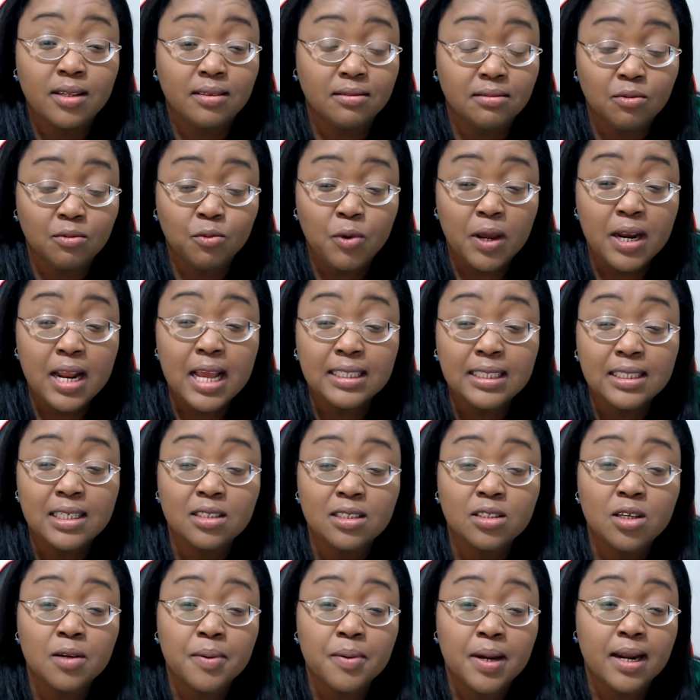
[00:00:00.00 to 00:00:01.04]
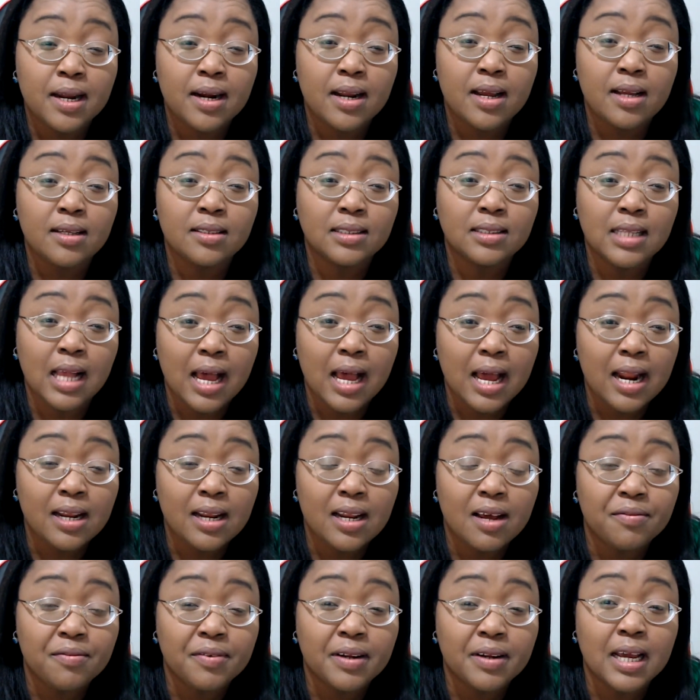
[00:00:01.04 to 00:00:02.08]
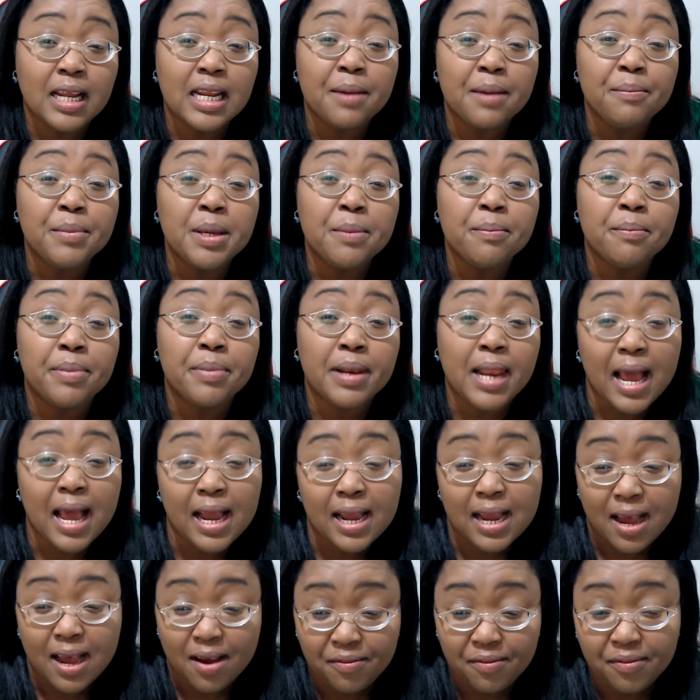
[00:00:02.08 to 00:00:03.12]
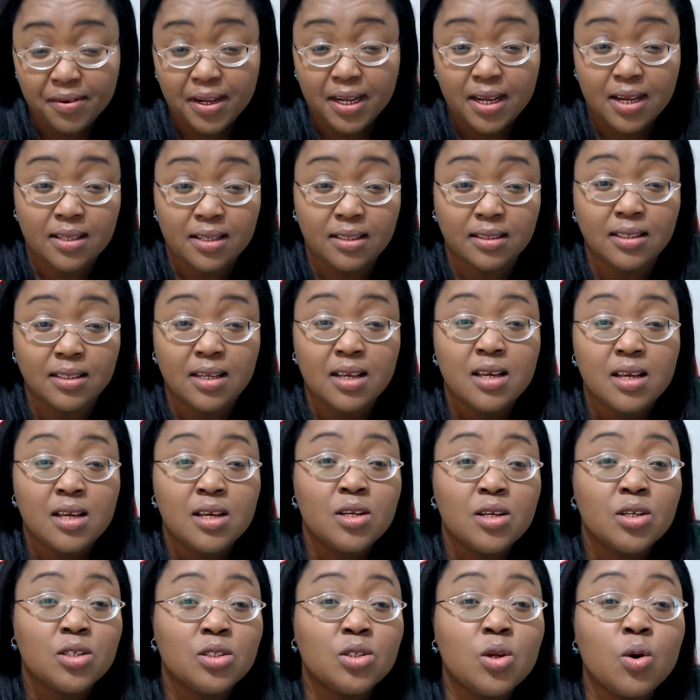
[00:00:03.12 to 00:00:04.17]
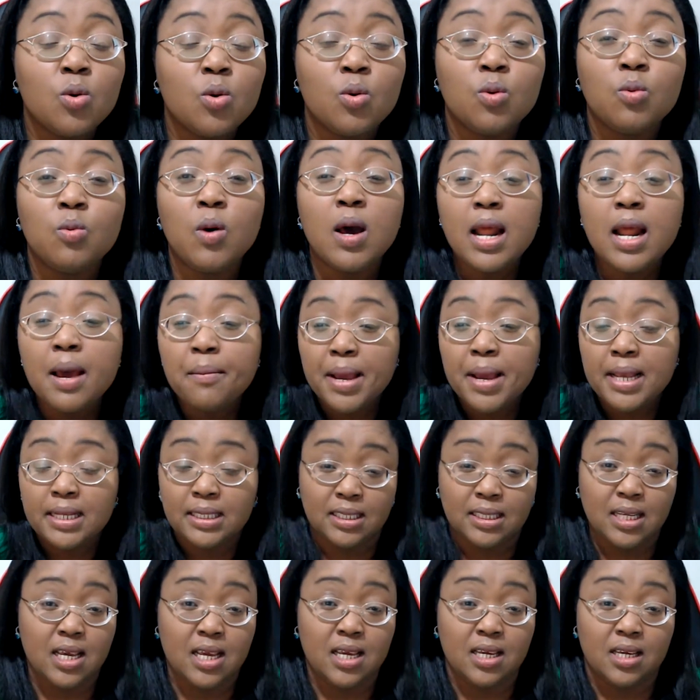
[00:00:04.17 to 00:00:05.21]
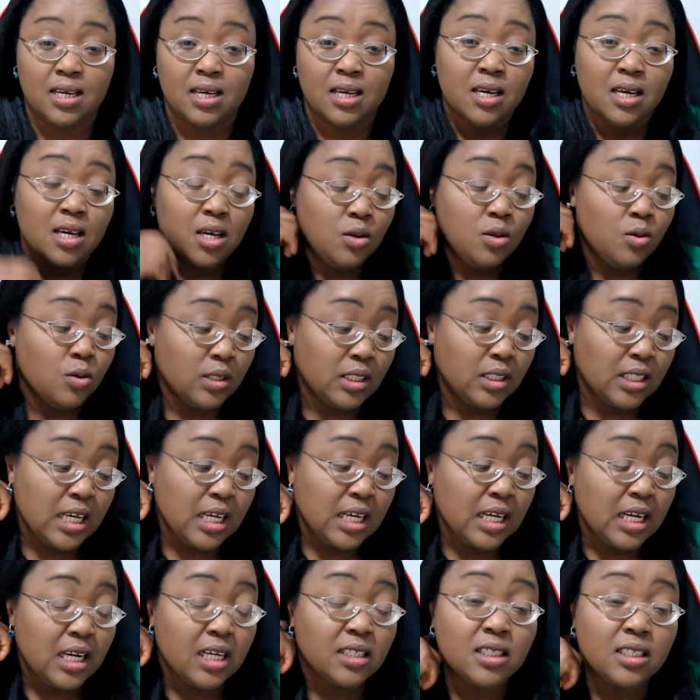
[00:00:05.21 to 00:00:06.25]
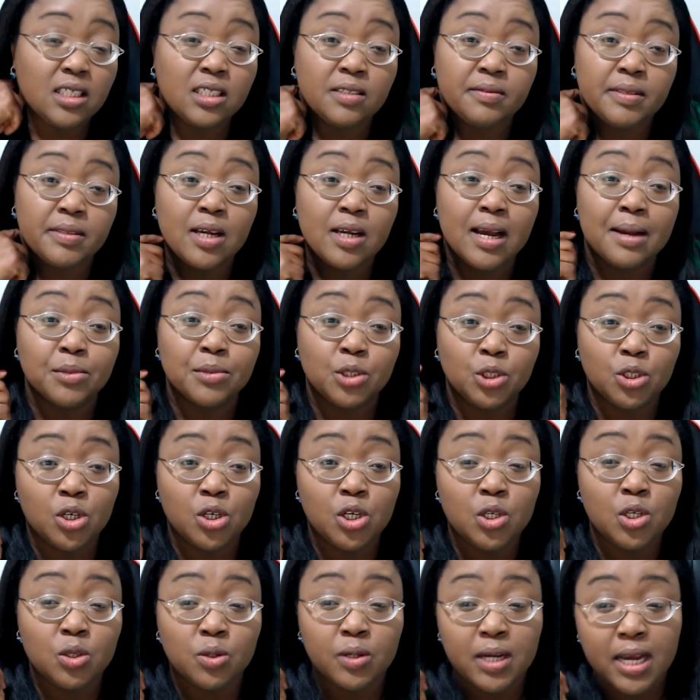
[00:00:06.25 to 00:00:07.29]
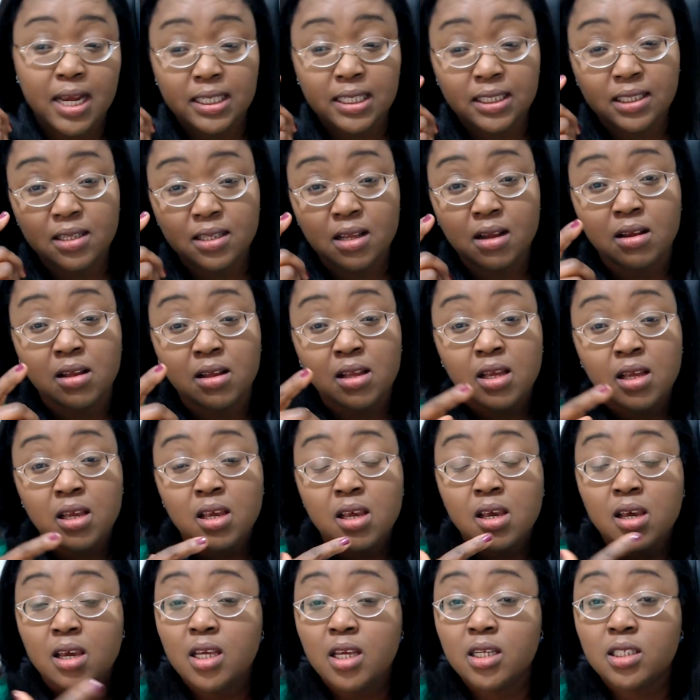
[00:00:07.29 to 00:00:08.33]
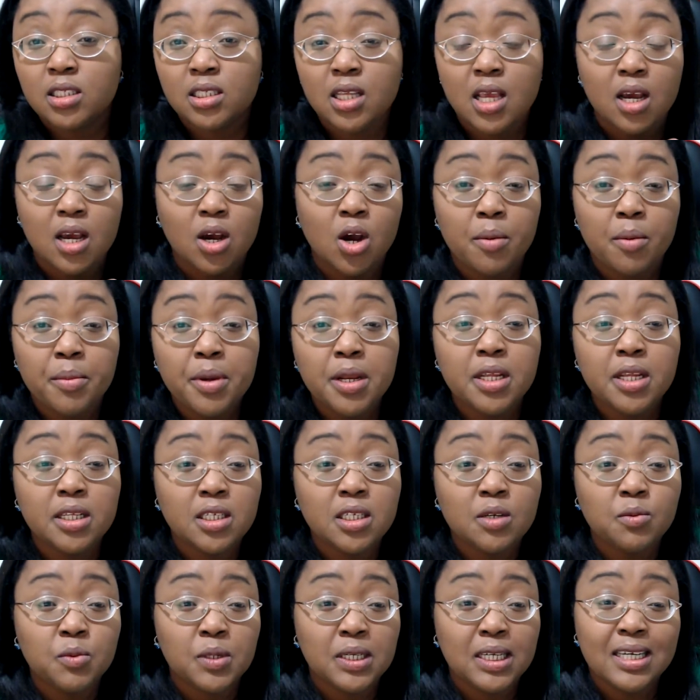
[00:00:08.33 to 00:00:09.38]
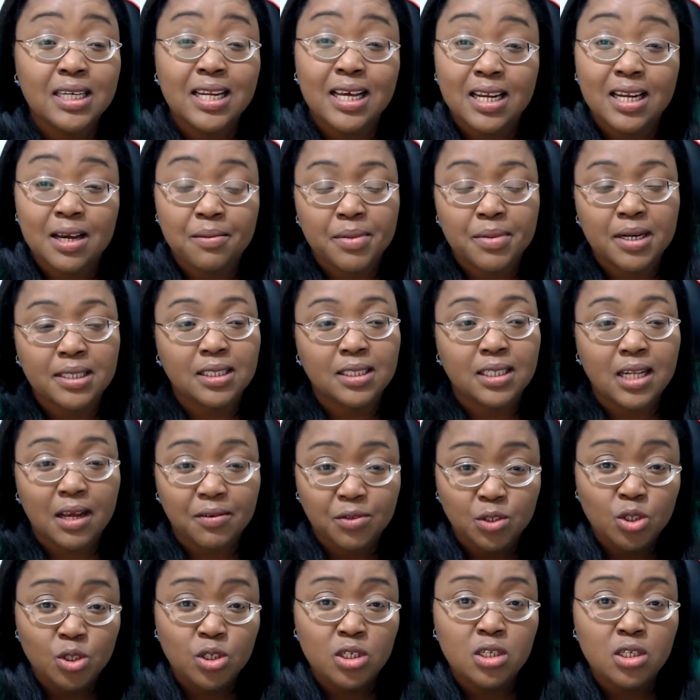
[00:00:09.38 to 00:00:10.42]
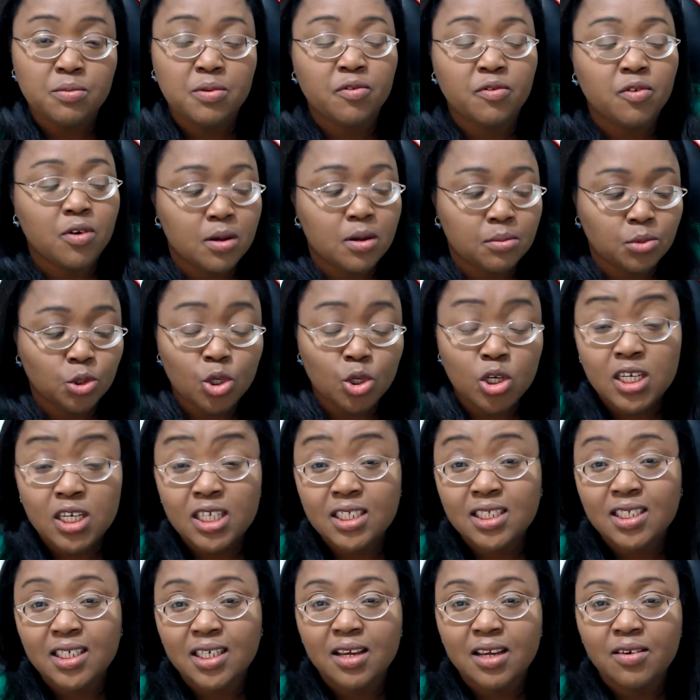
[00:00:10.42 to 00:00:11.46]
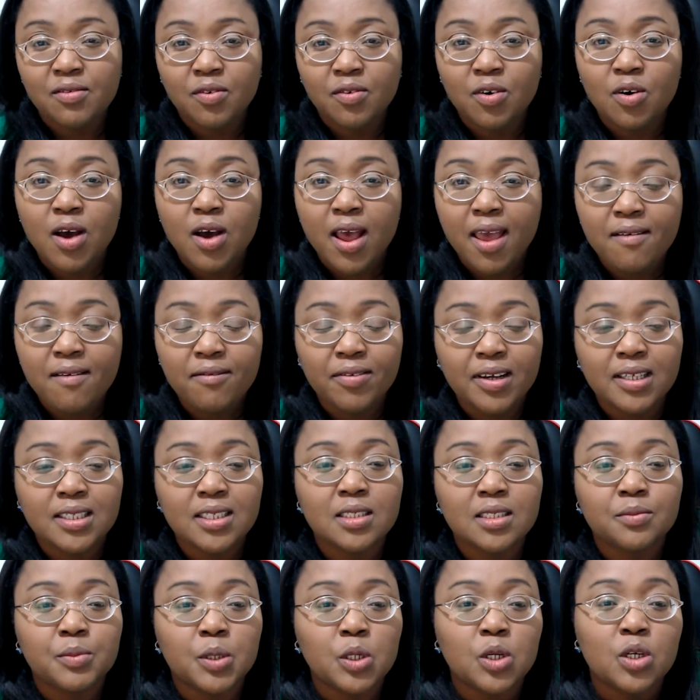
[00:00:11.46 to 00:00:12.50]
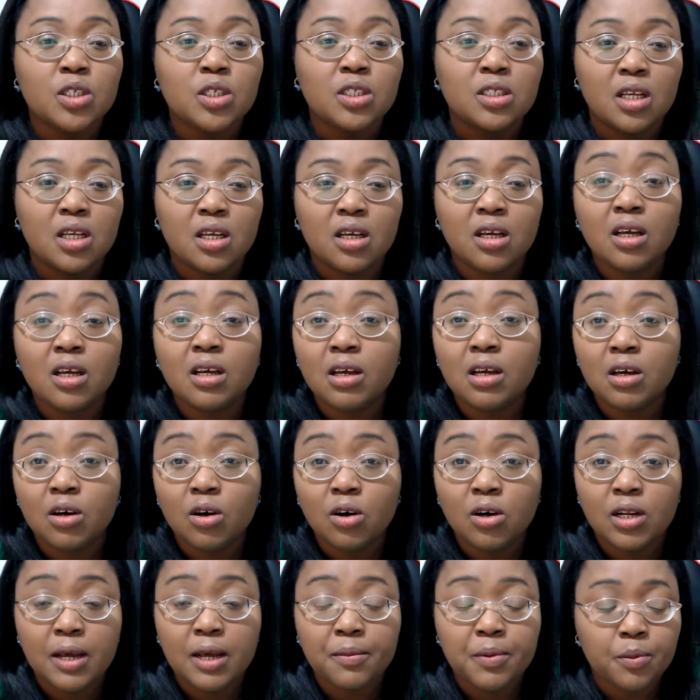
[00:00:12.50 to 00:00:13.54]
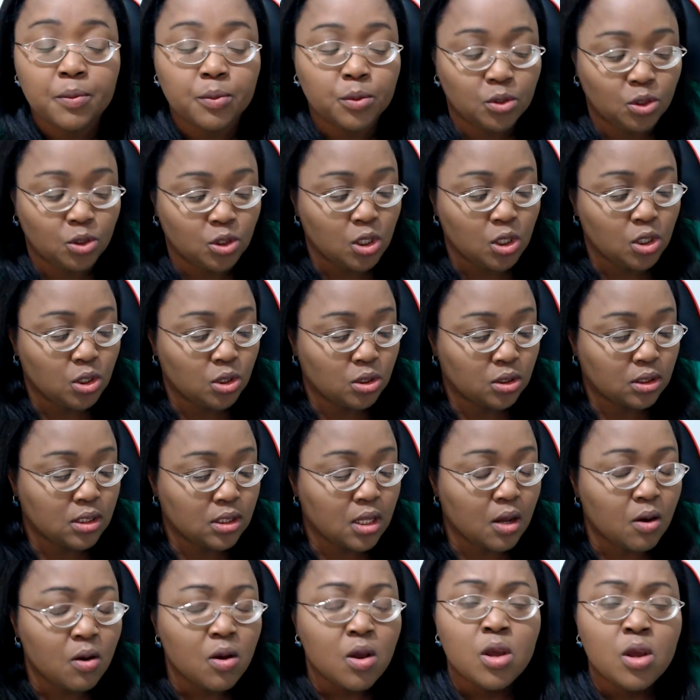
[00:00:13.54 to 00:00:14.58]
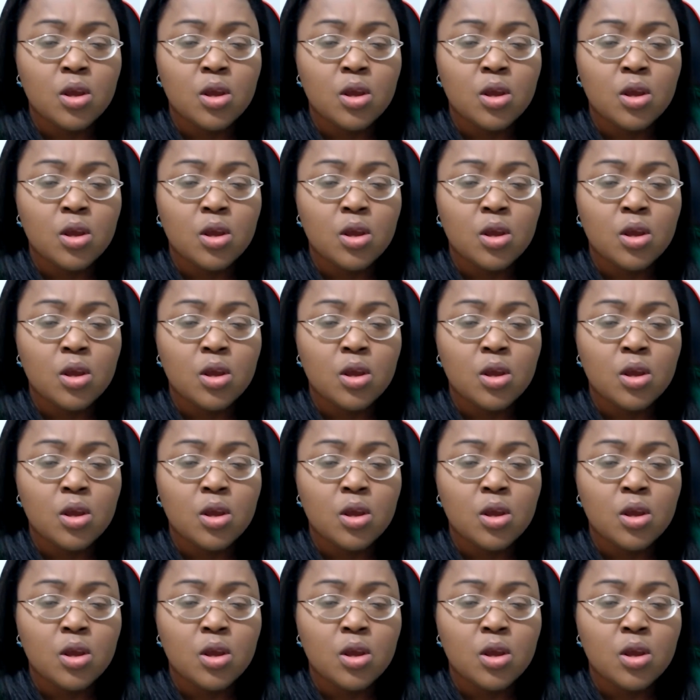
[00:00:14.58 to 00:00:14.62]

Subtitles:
When I say sub-Saharan African, I mean Black Africans. So what am I saying? You see this video I'm showing you guys now. It's a community within Anambra State. I've shown it before. I'm showing it again for emphasis because other people joined us now.